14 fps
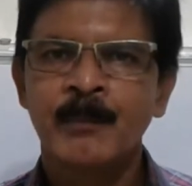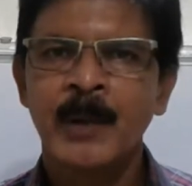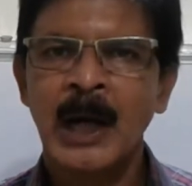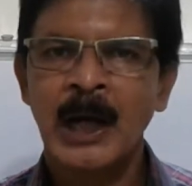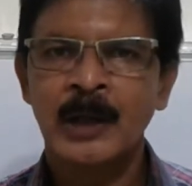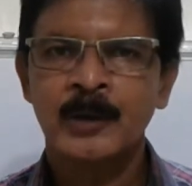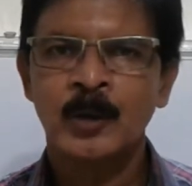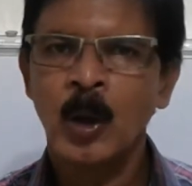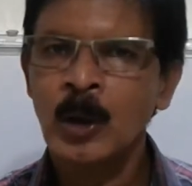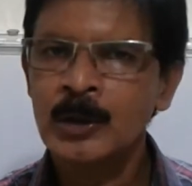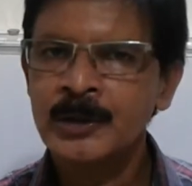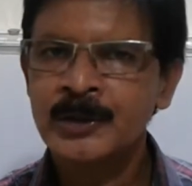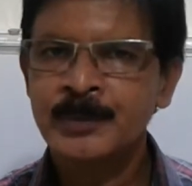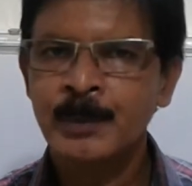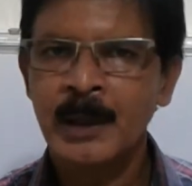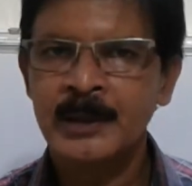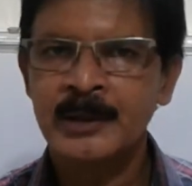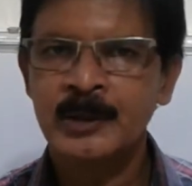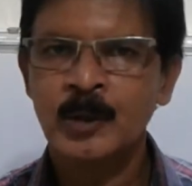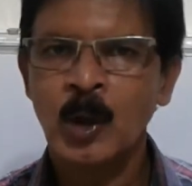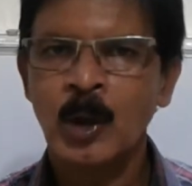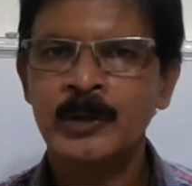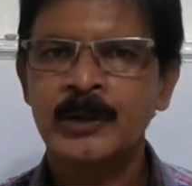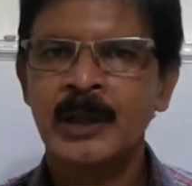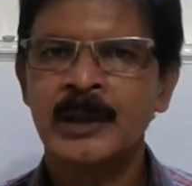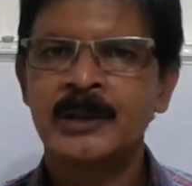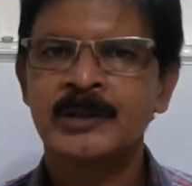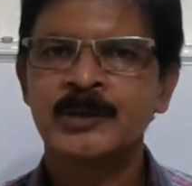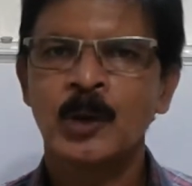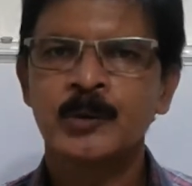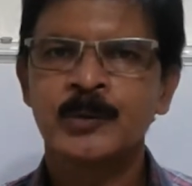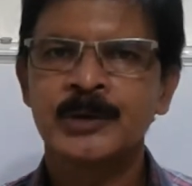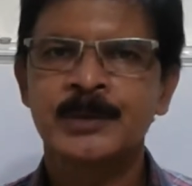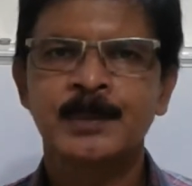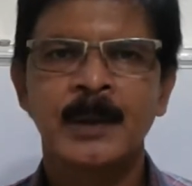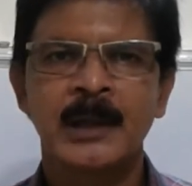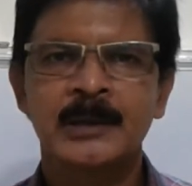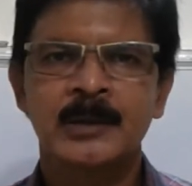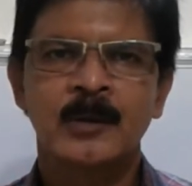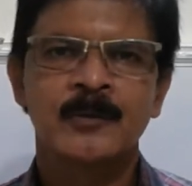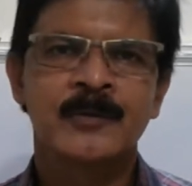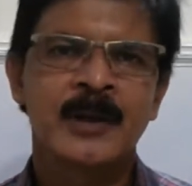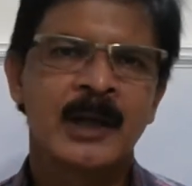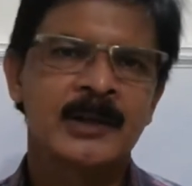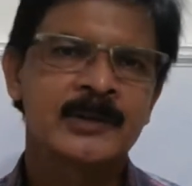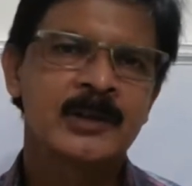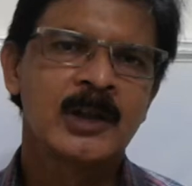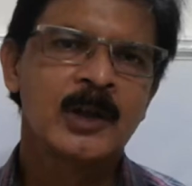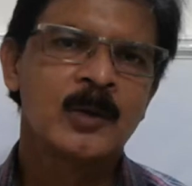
All this part, the north and the southwest part of France